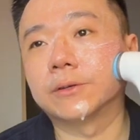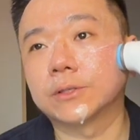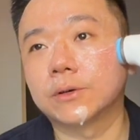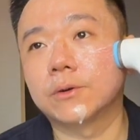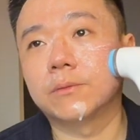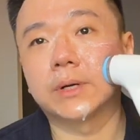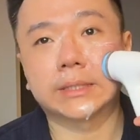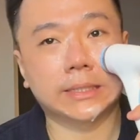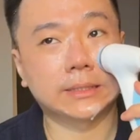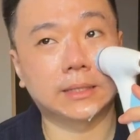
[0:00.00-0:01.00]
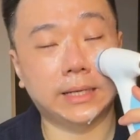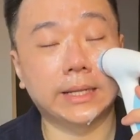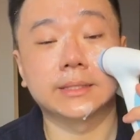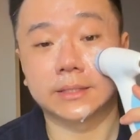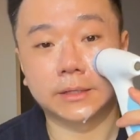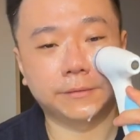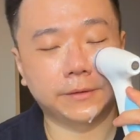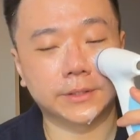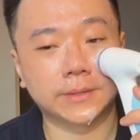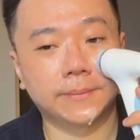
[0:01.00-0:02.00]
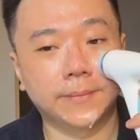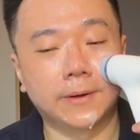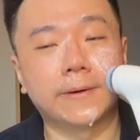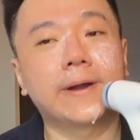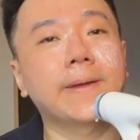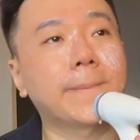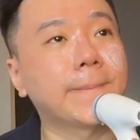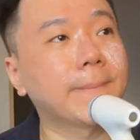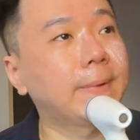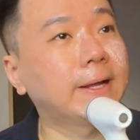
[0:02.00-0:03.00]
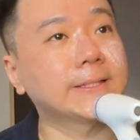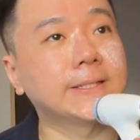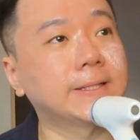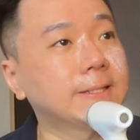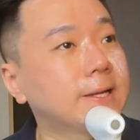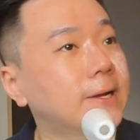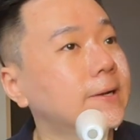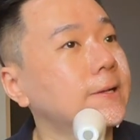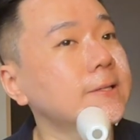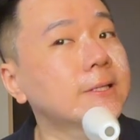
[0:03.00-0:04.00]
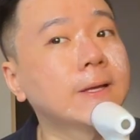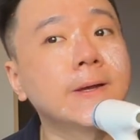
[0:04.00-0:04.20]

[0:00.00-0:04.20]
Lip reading: also works as a cleanser, of course. All right, last 30 seconds.